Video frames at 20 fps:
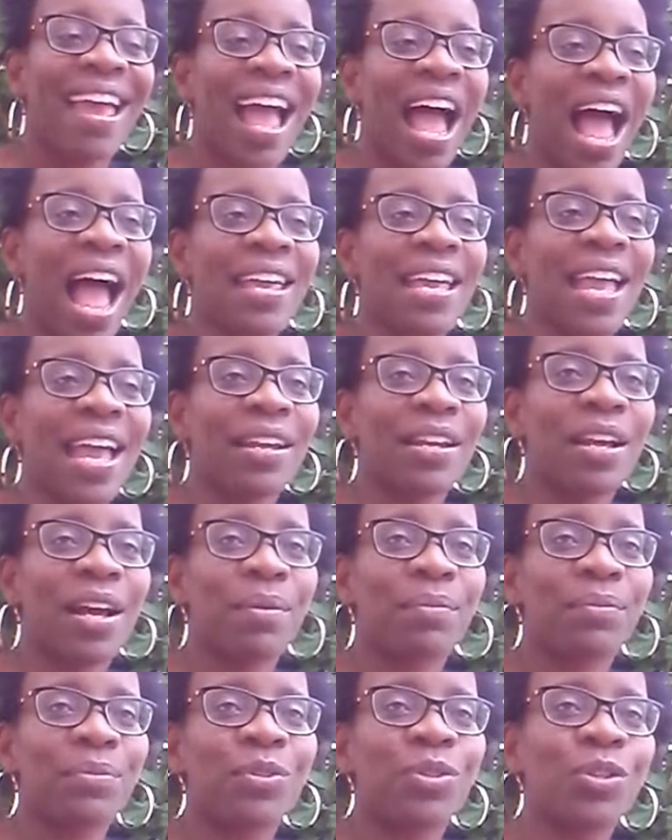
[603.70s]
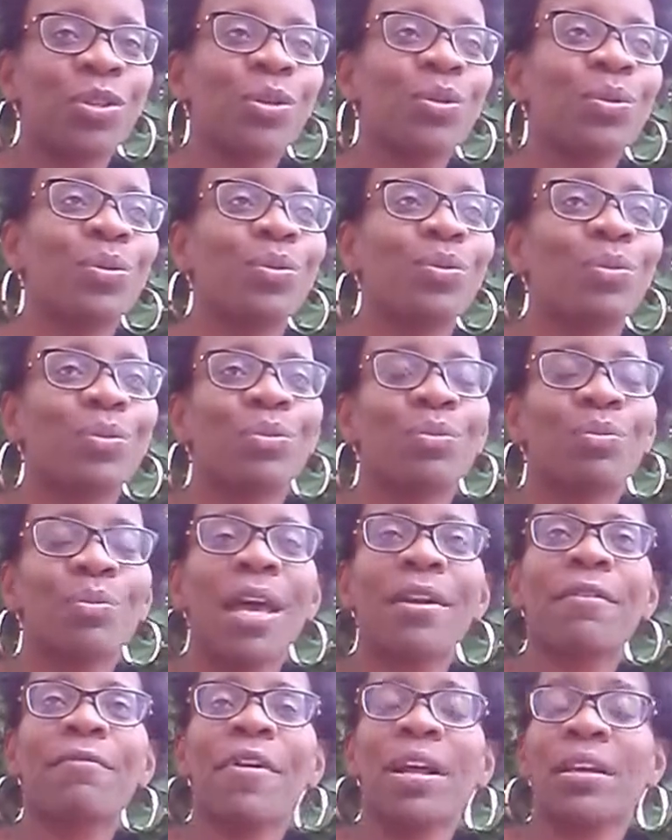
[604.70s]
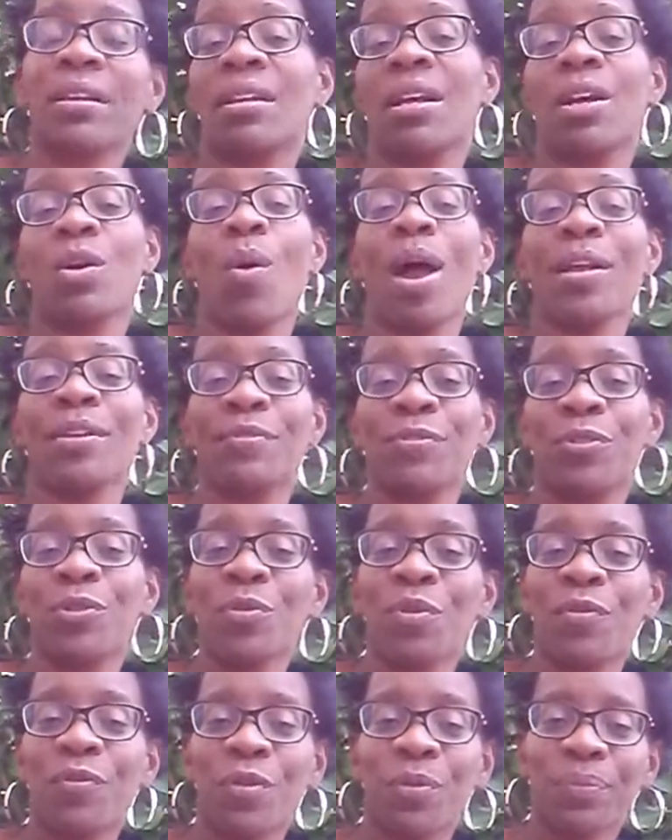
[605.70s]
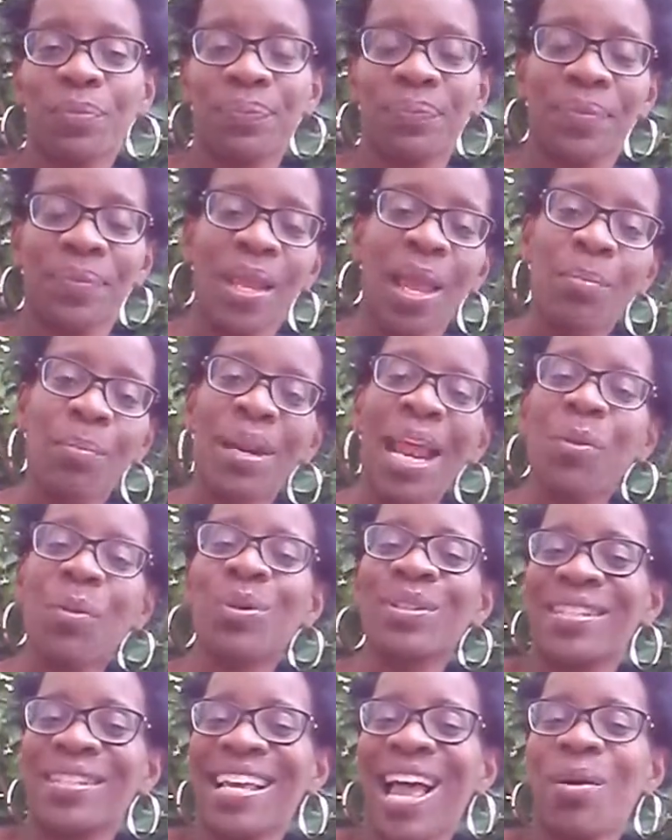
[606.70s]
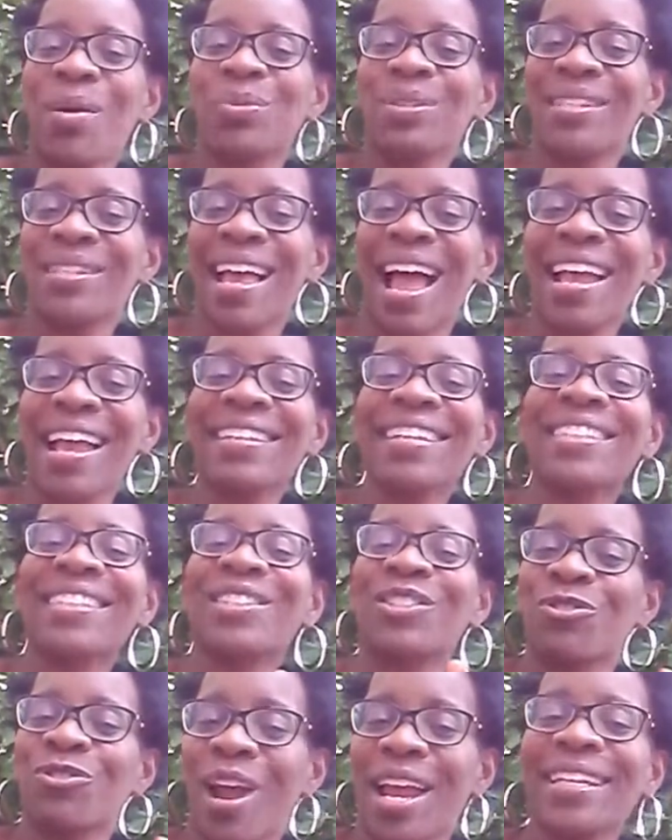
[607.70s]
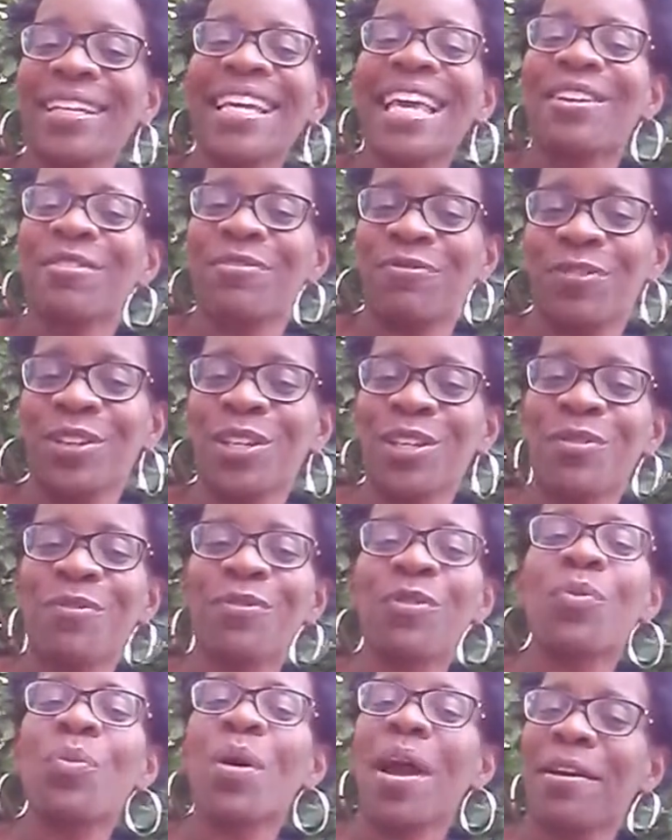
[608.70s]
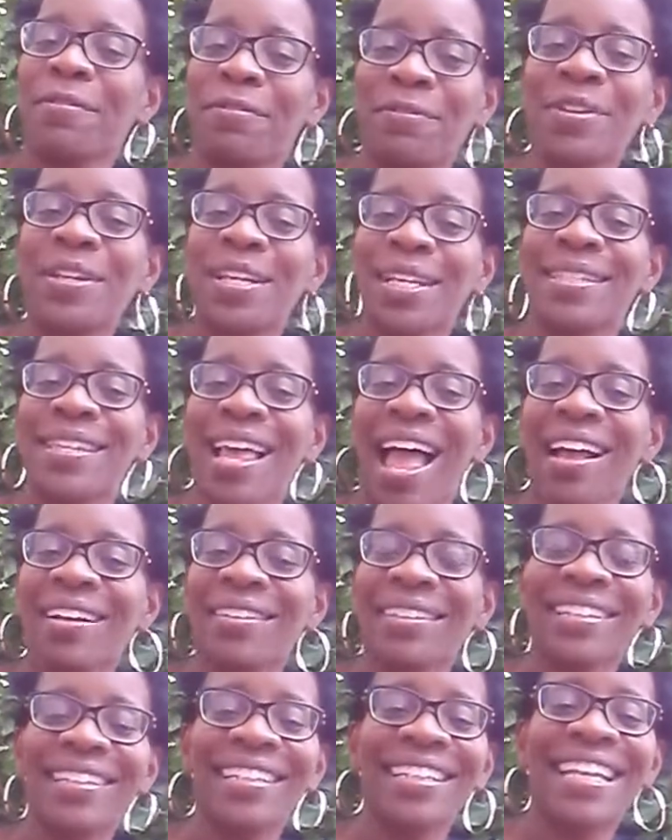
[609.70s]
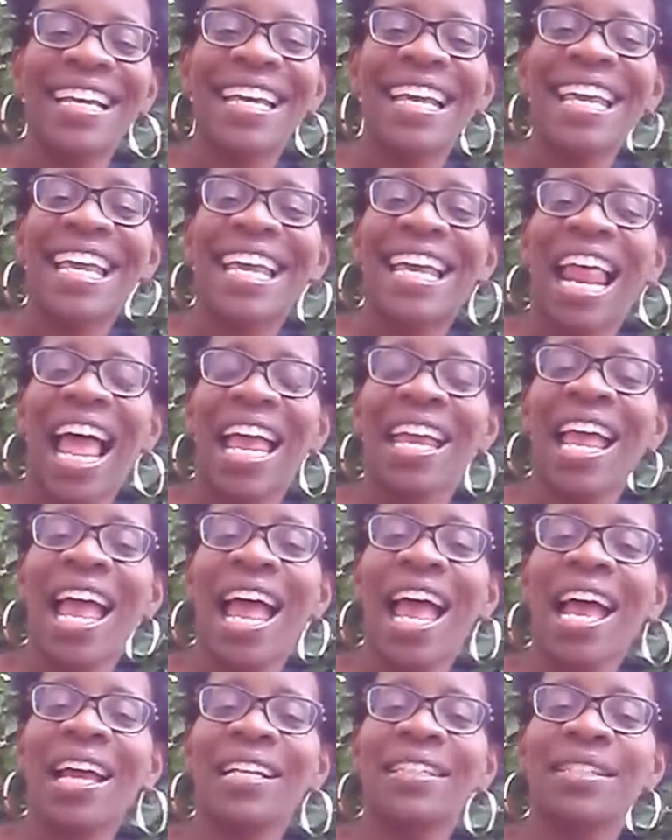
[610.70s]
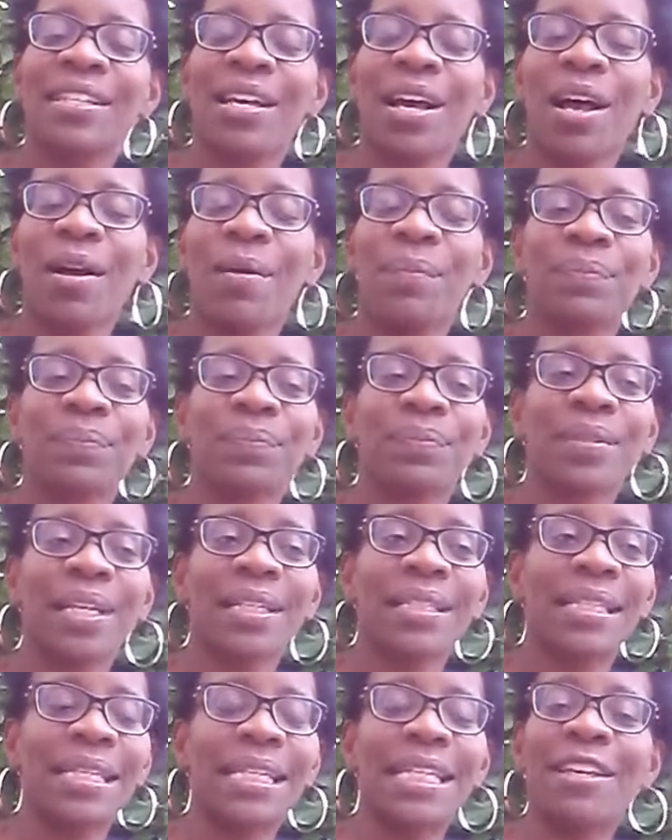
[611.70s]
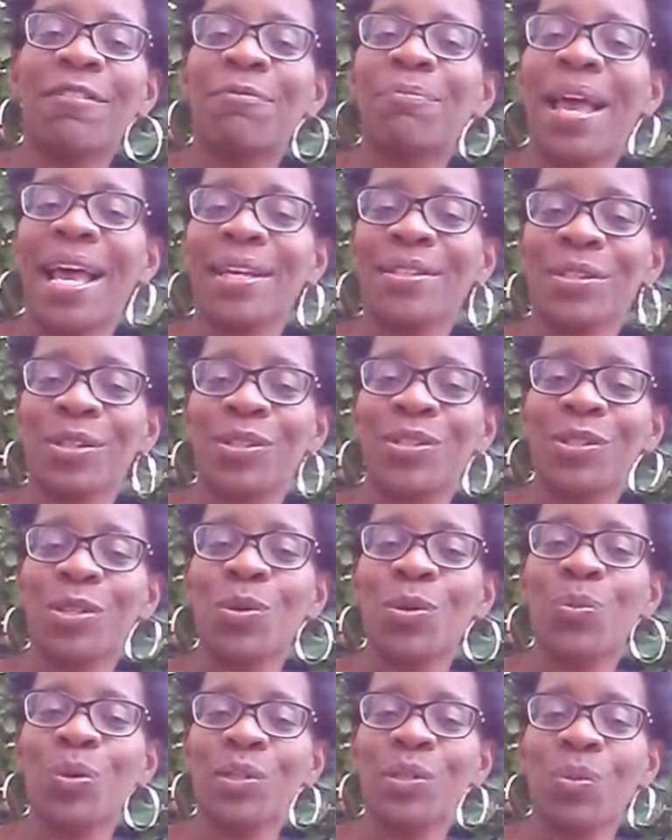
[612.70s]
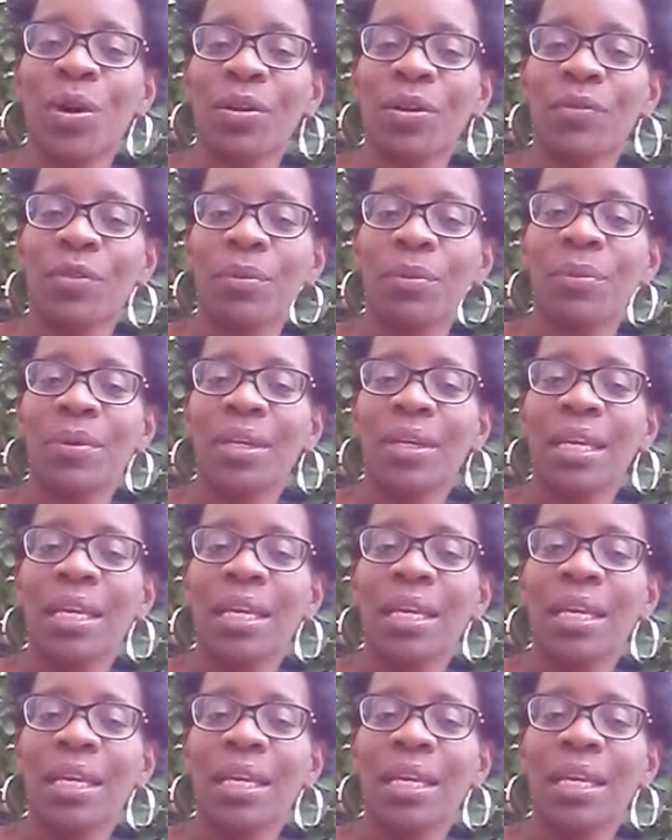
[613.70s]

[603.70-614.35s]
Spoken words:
I had two, matter of fact, quite a few of them. But I was kind of trying to get a feel for where I fit exactly. And I had, let's see, gift basket scoop was one of them.